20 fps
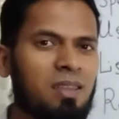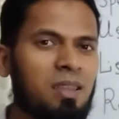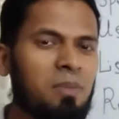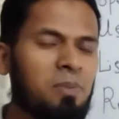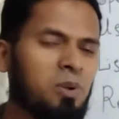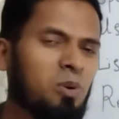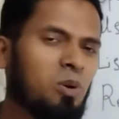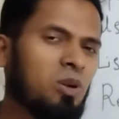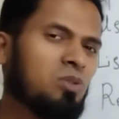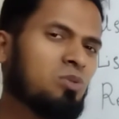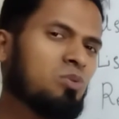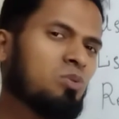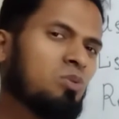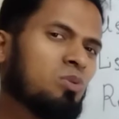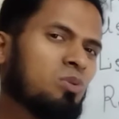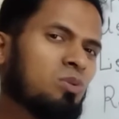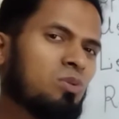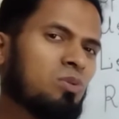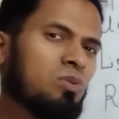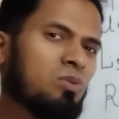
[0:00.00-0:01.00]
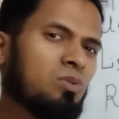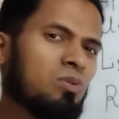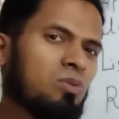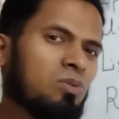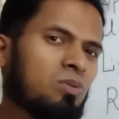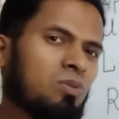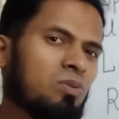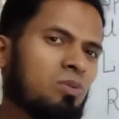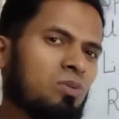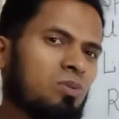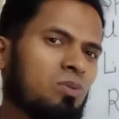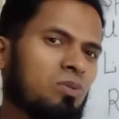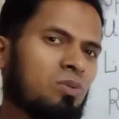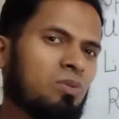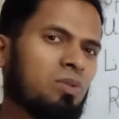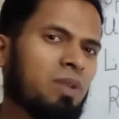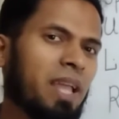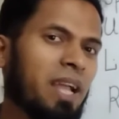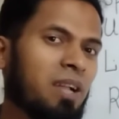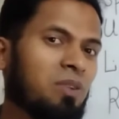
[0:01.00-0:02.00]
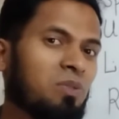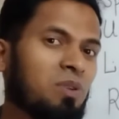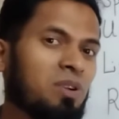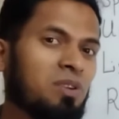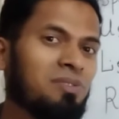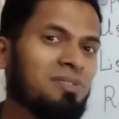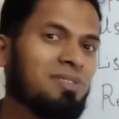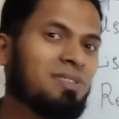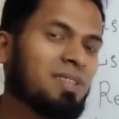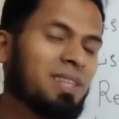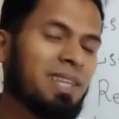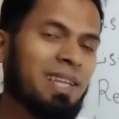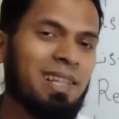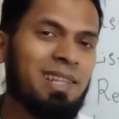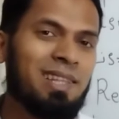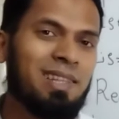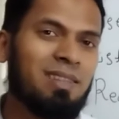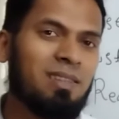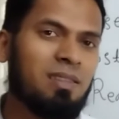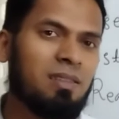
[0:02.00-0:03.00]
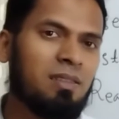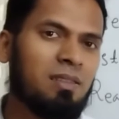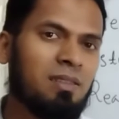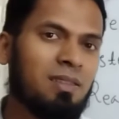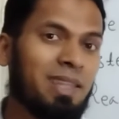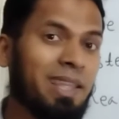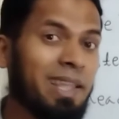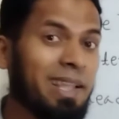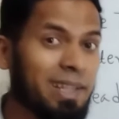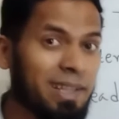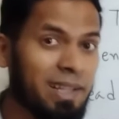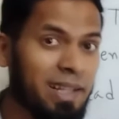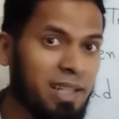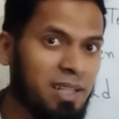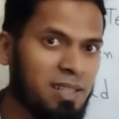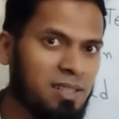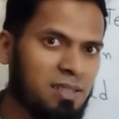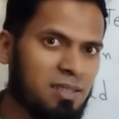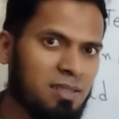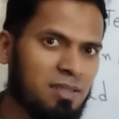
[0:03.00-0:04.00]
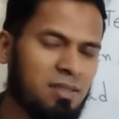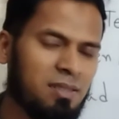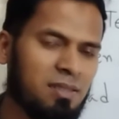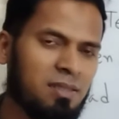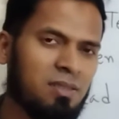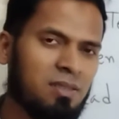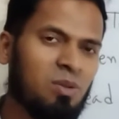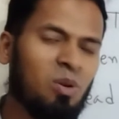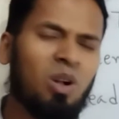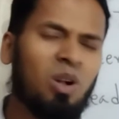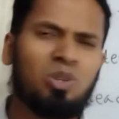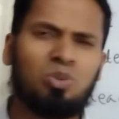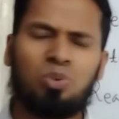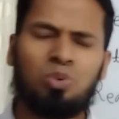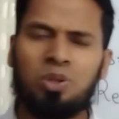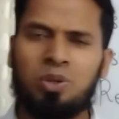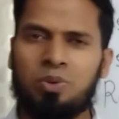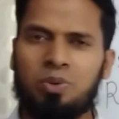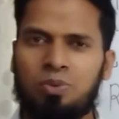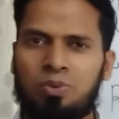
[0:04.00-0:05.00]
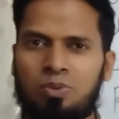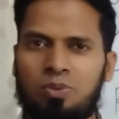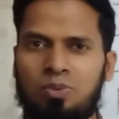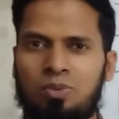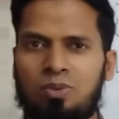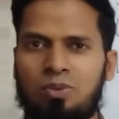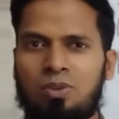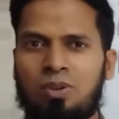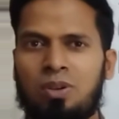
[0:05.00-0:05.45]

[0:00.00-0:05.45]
if you want to acquire your skill in English, what should you do?